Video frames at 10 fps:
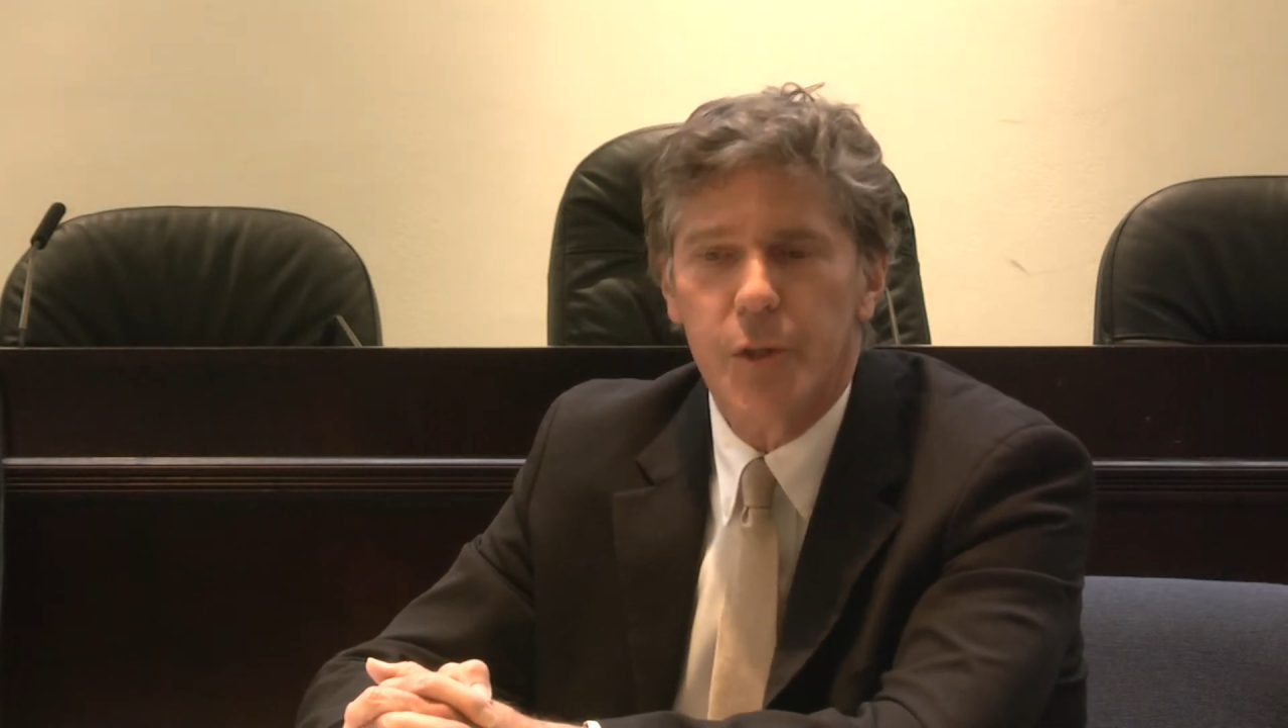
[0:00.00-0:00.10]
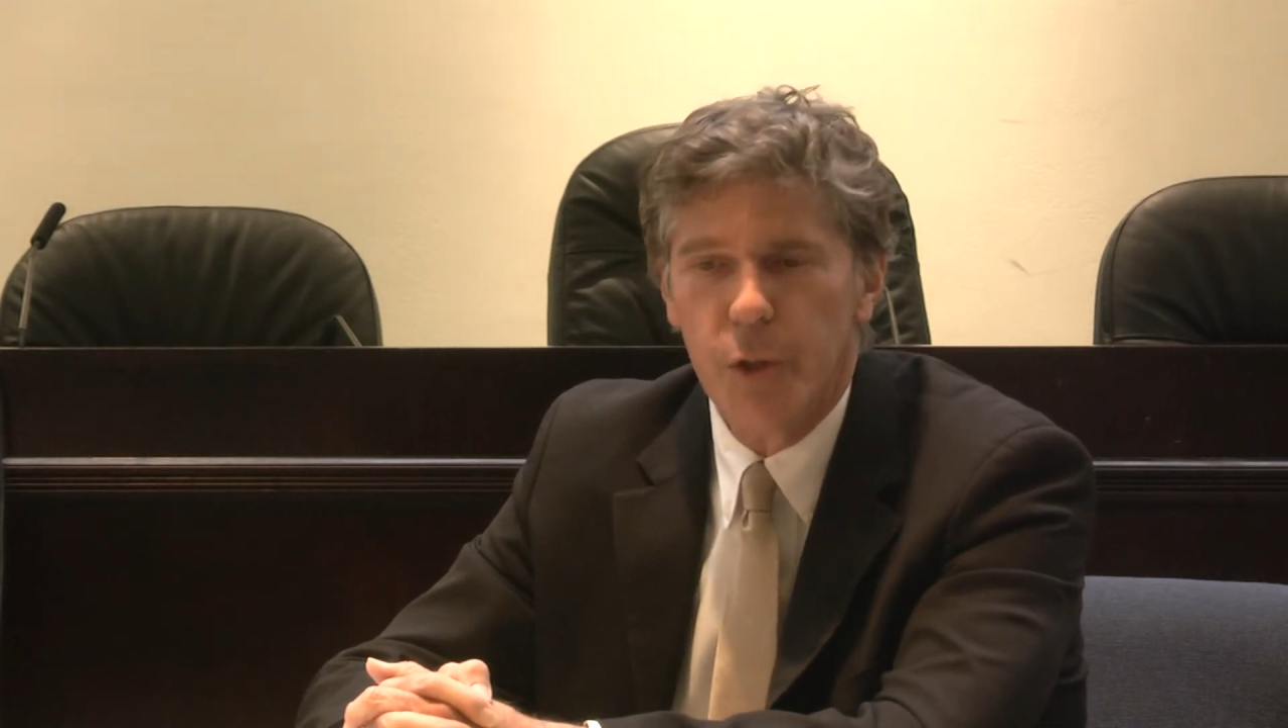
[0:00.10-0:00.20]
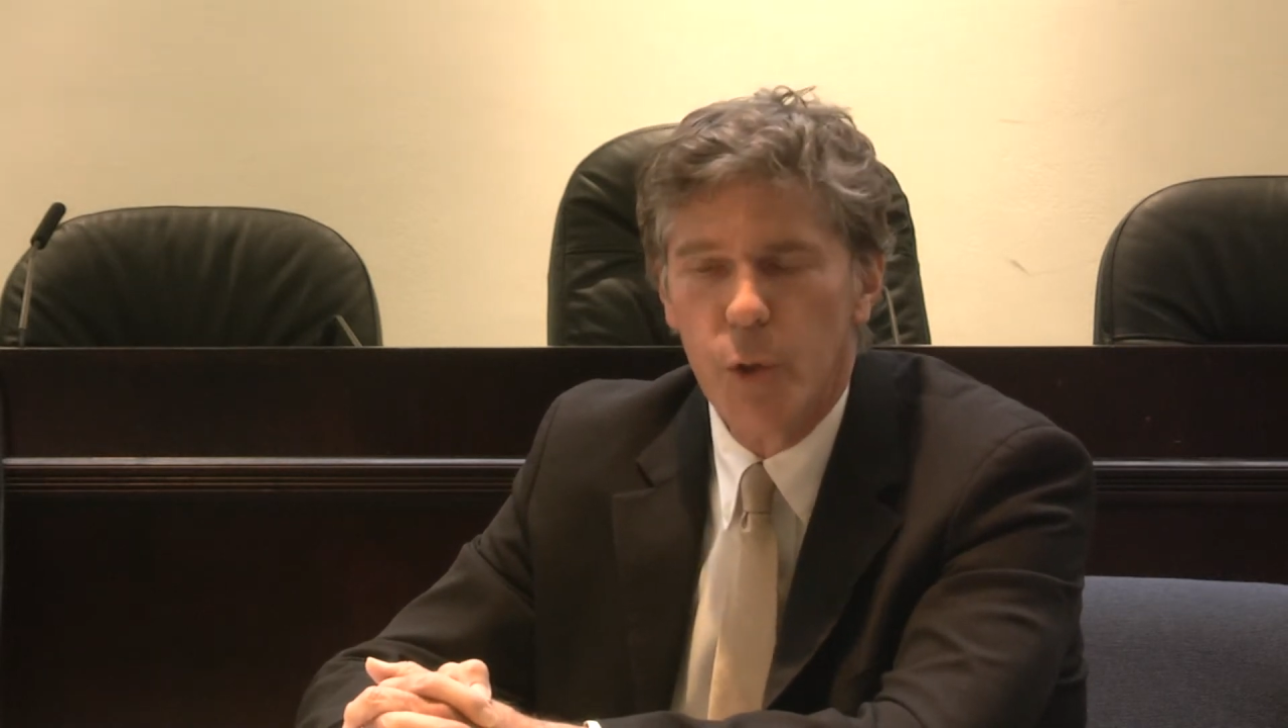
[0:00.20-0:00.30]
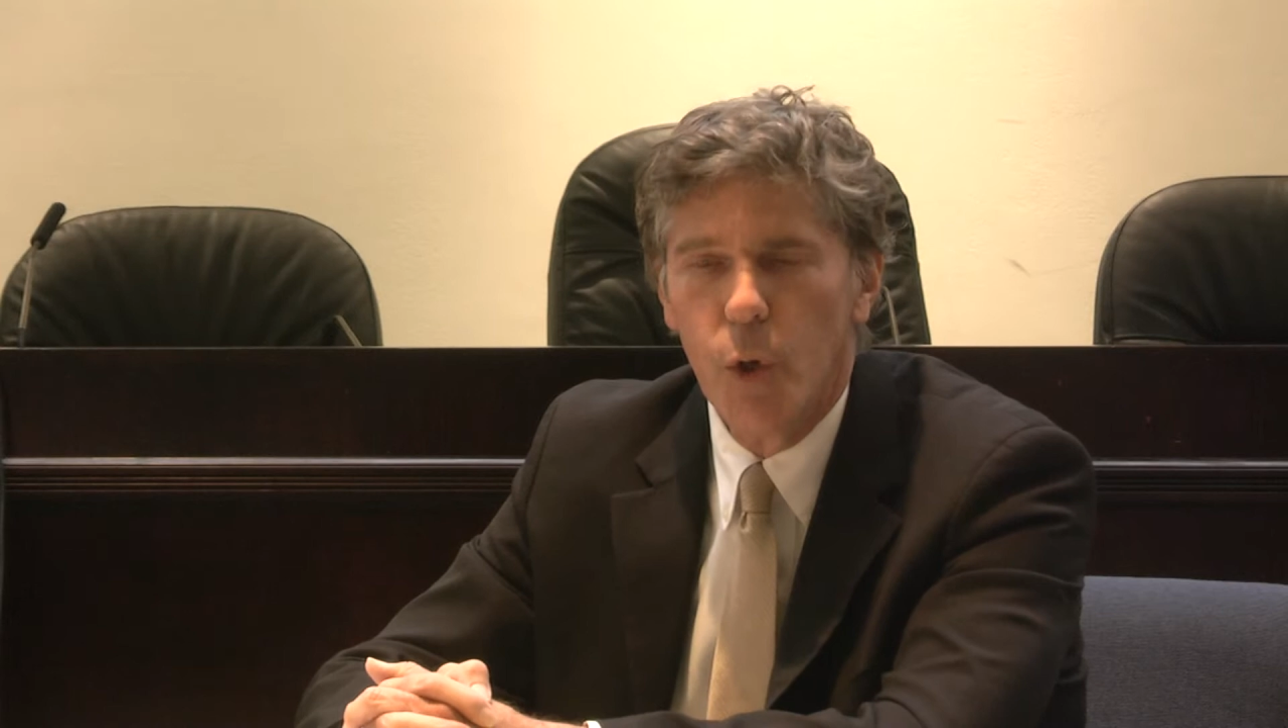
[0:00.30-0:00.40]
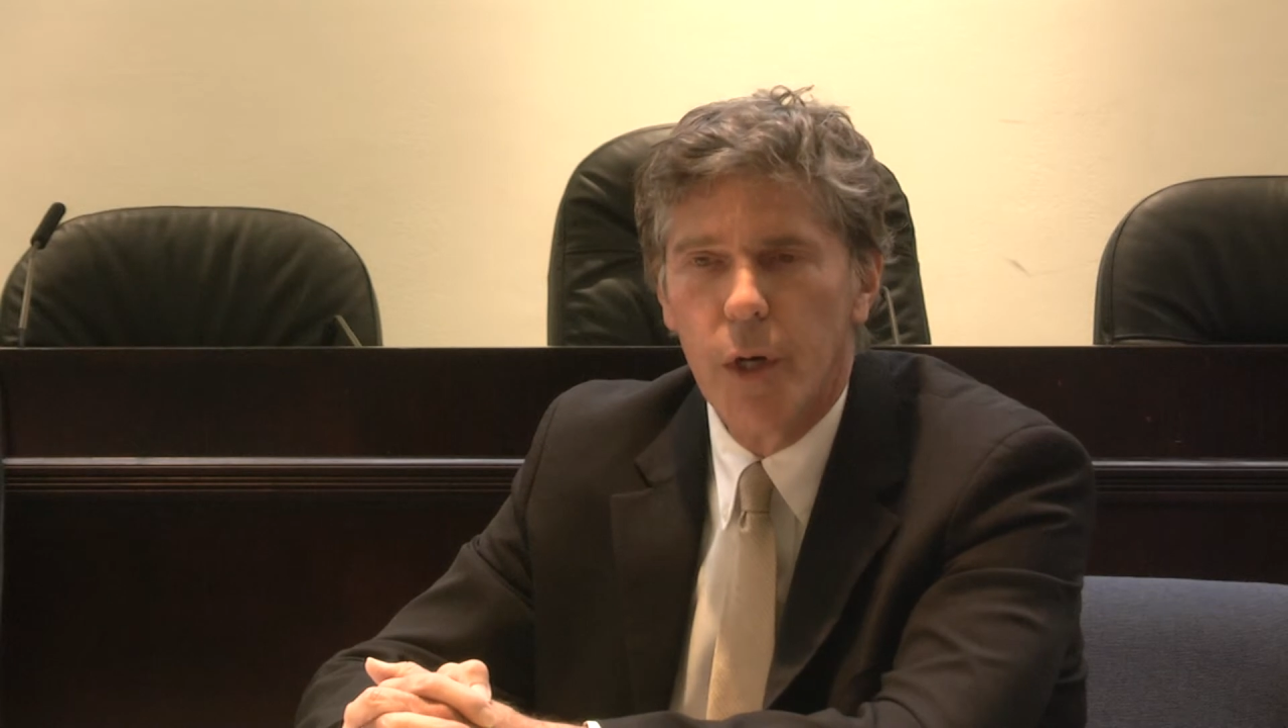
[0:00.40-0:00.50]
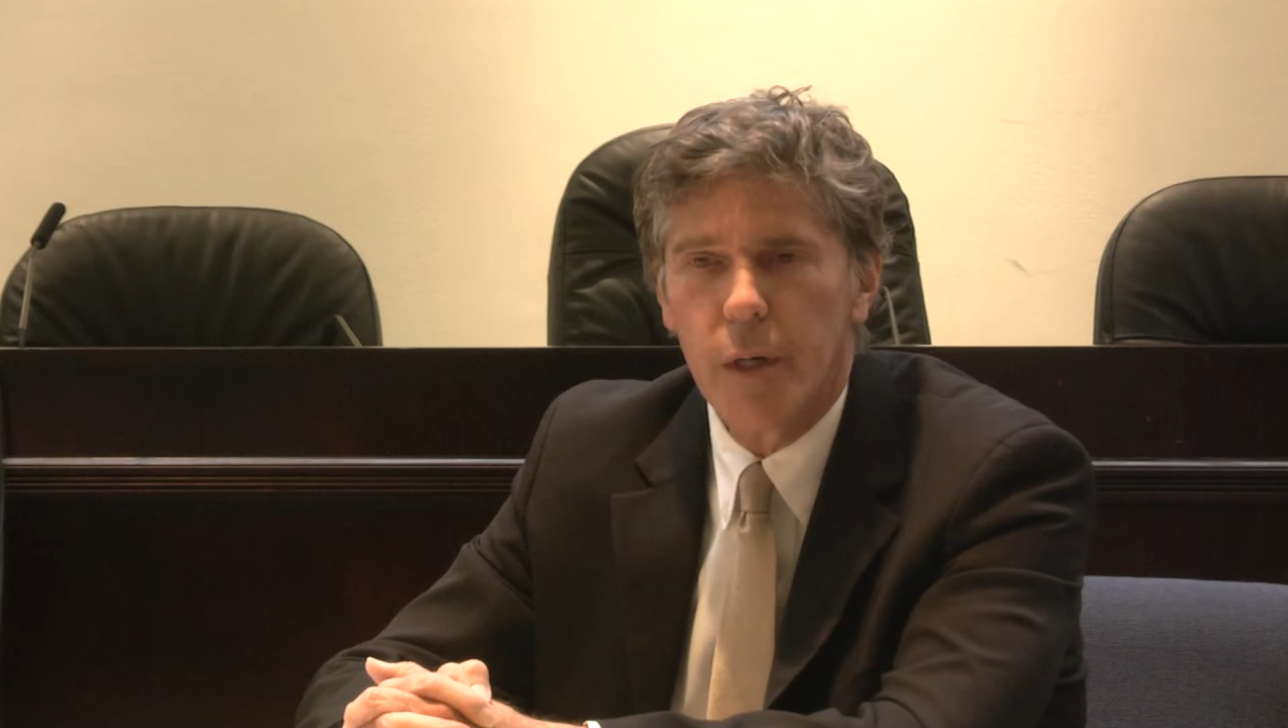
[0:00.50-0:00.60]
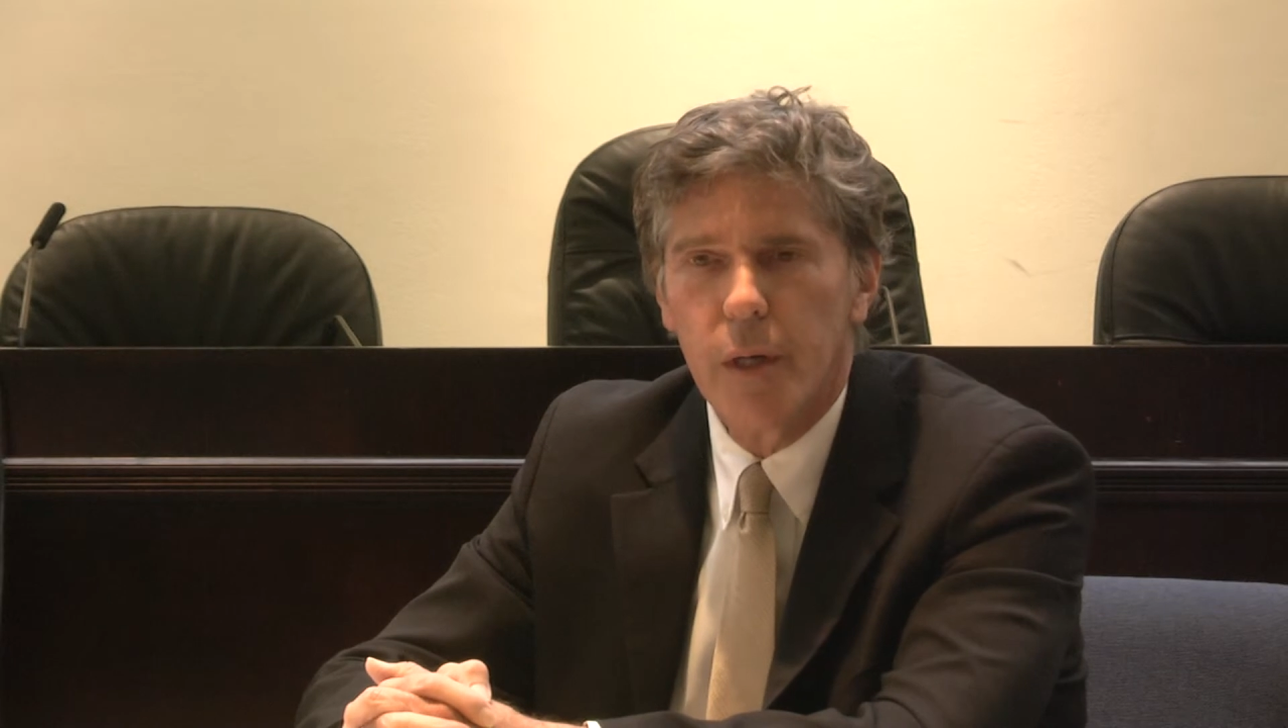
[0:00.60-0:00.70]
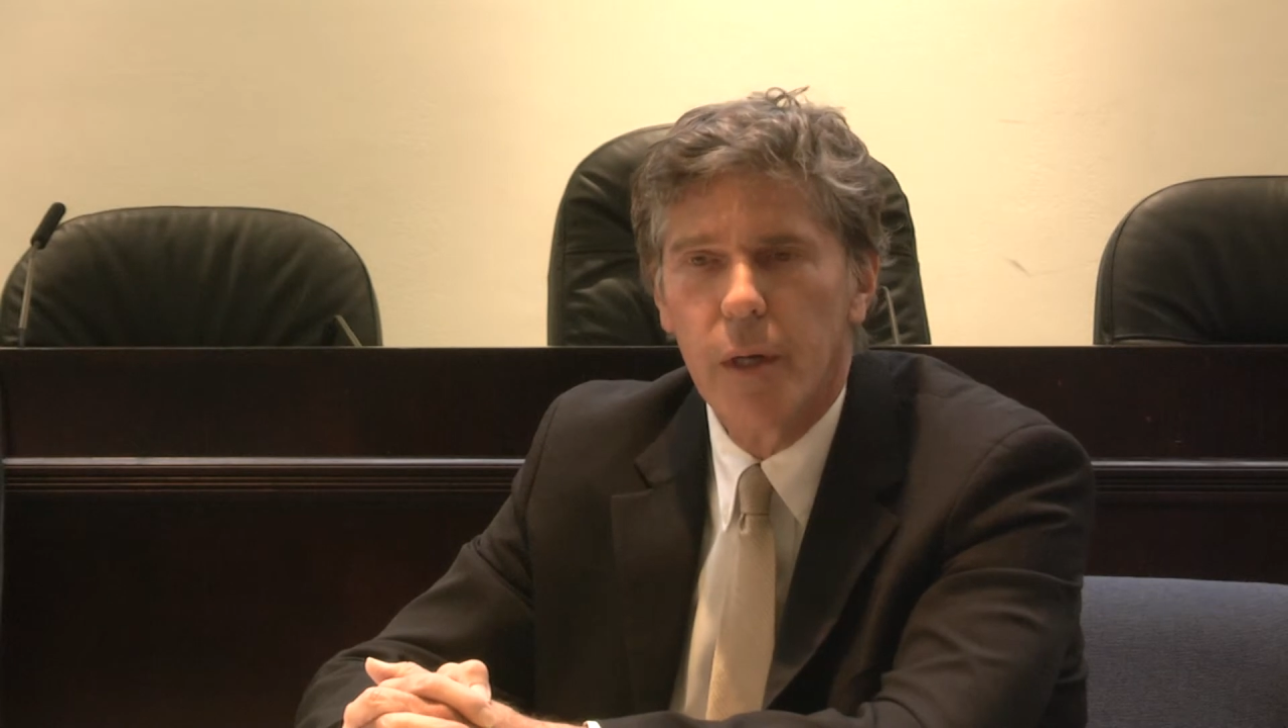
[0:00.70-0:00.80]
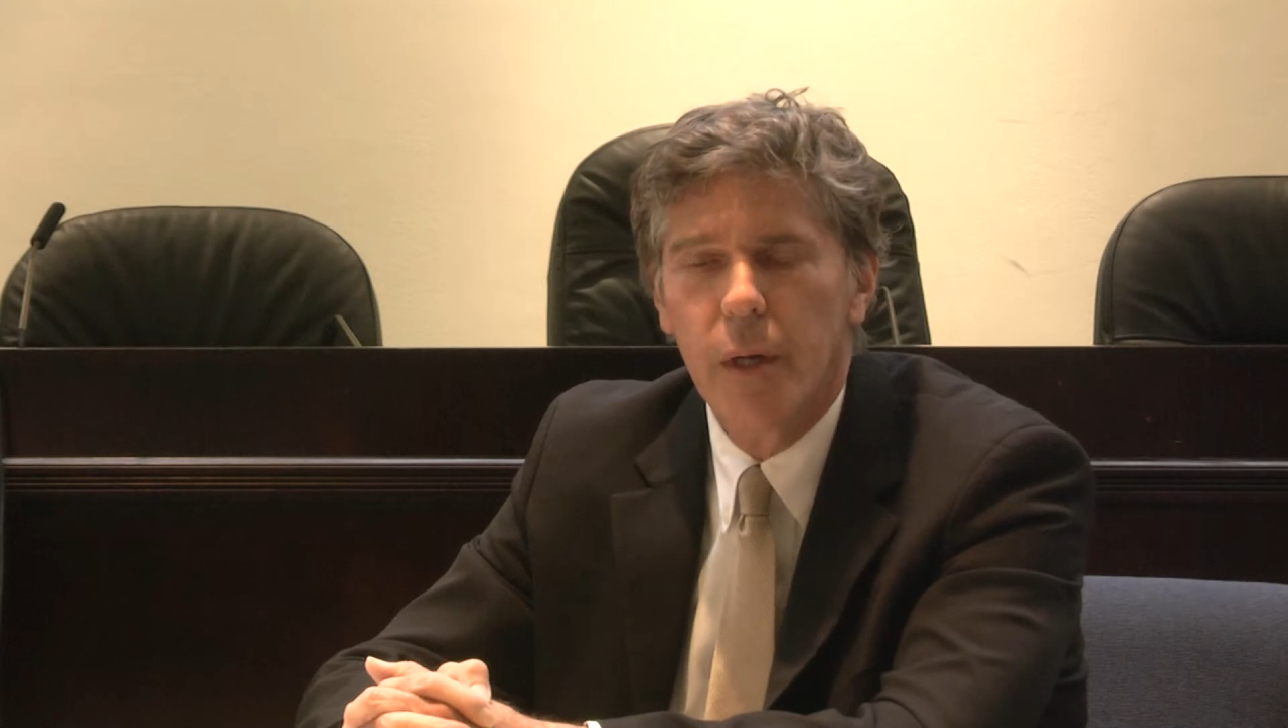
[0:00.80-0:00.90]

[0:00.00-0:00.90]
of New York.